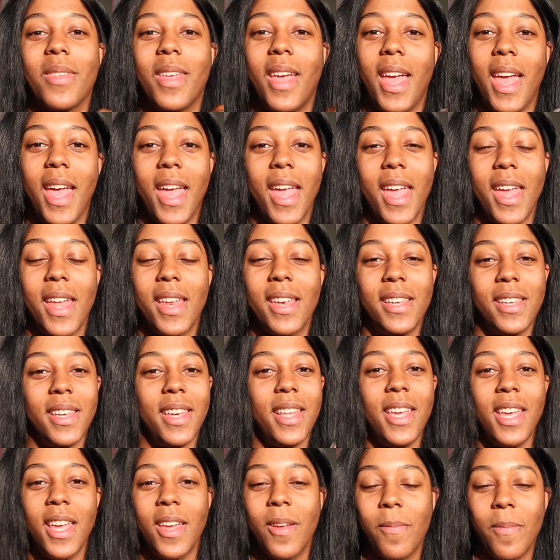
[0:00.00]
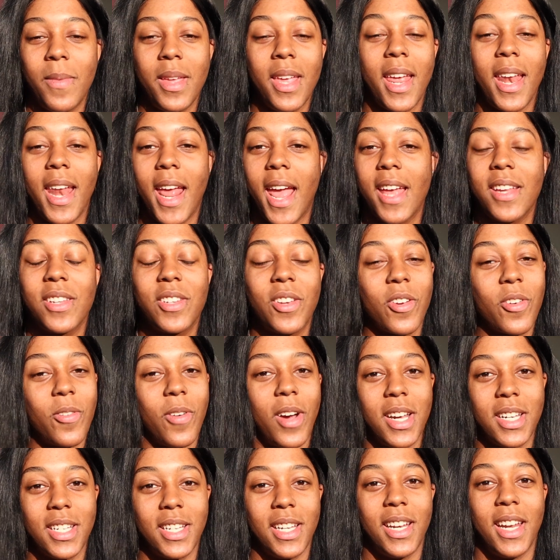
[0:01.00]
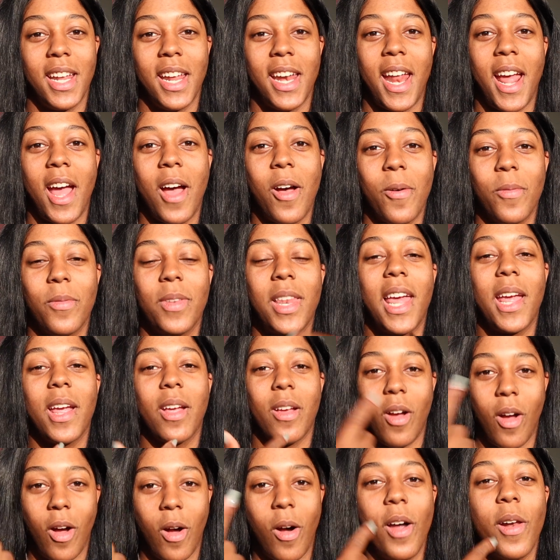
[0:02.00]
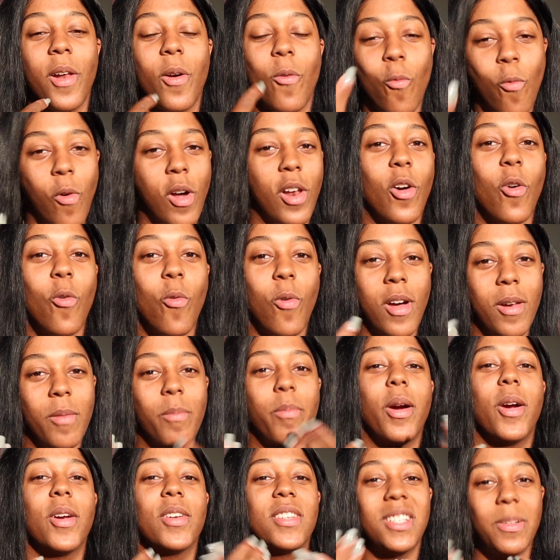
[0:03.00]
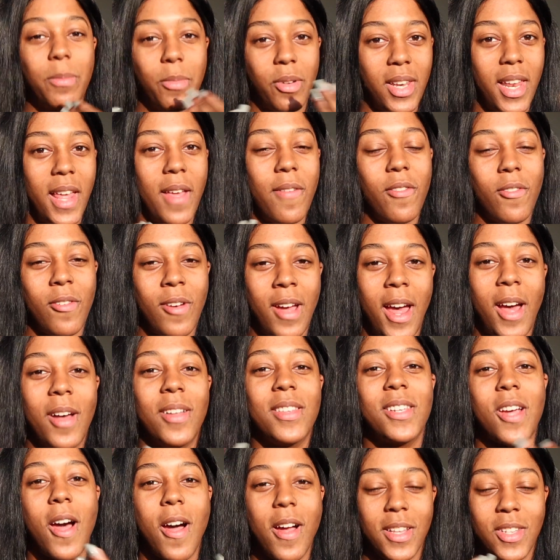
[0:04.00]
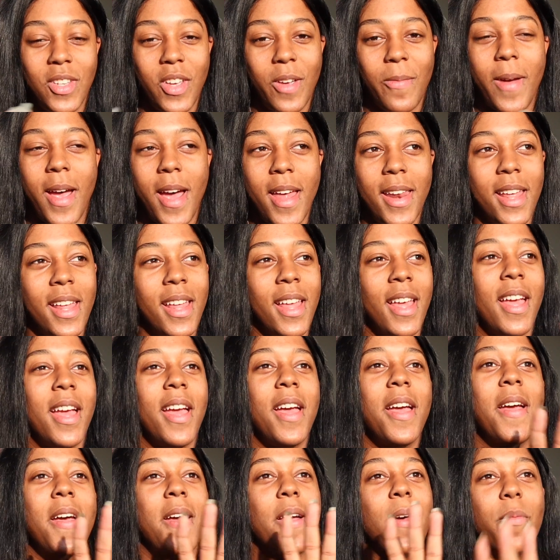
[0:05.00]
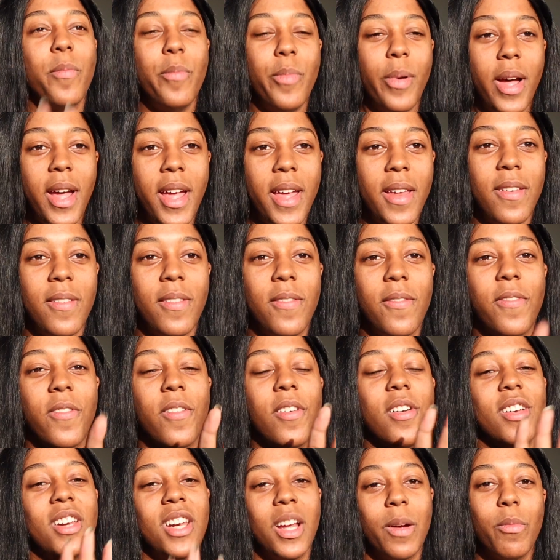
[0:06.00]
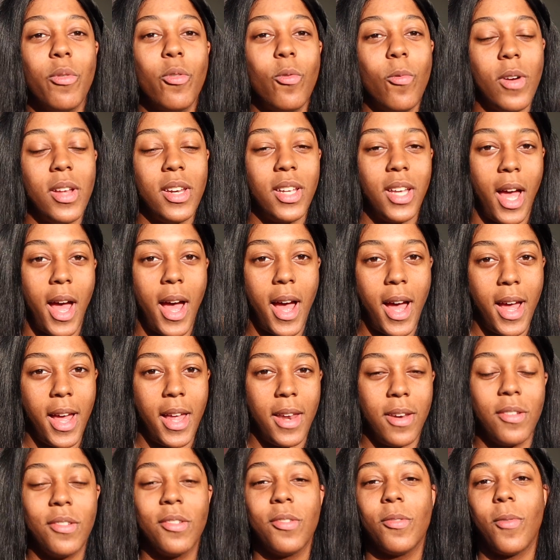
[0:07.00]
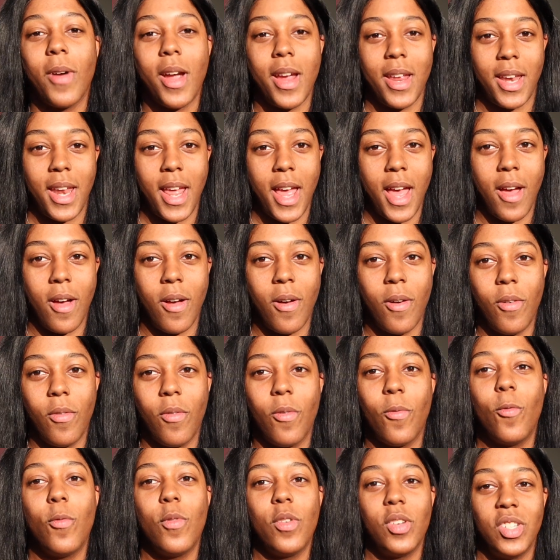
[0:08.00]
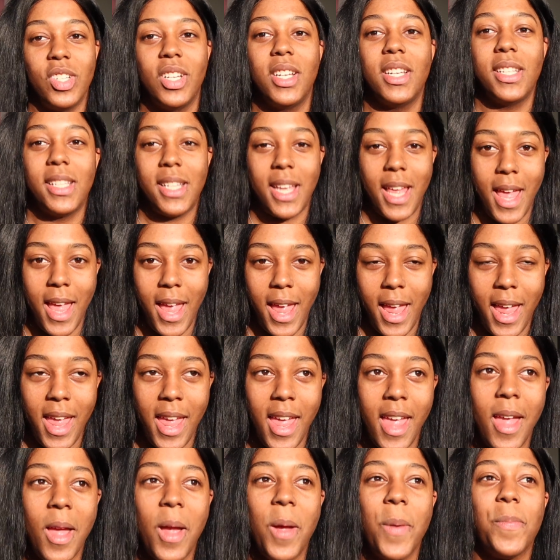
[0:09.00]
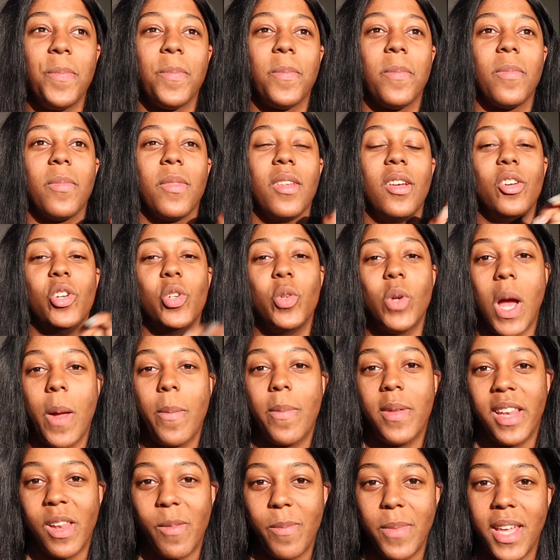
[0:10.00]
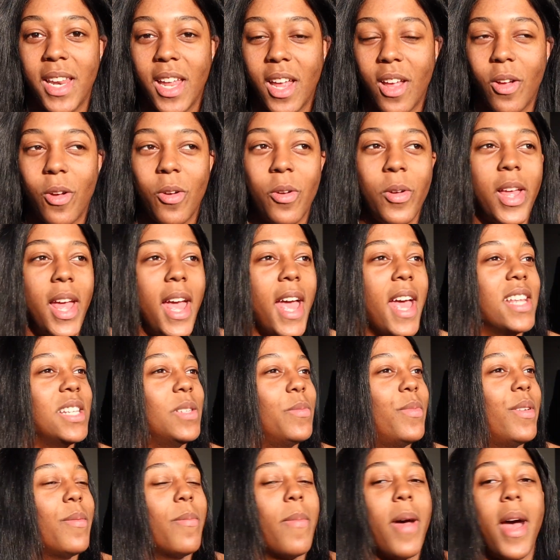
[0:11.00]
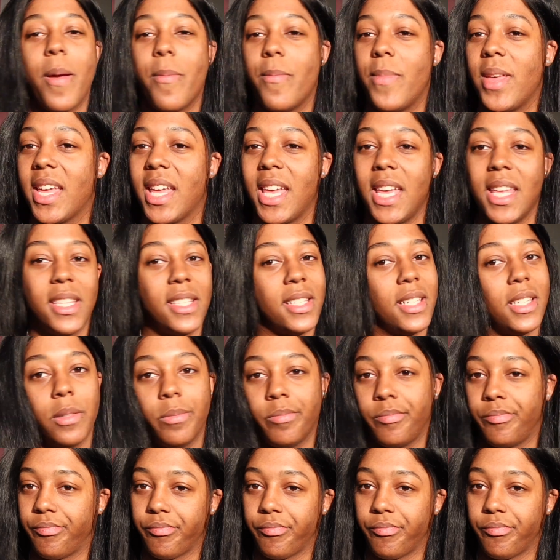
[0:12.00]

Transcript: and DM me and ask your question, and I'll, like, on a one-on-one personable level, I'll talk to you about it. But for number 1 con right now, we'll just say drop in libido has been my biggest.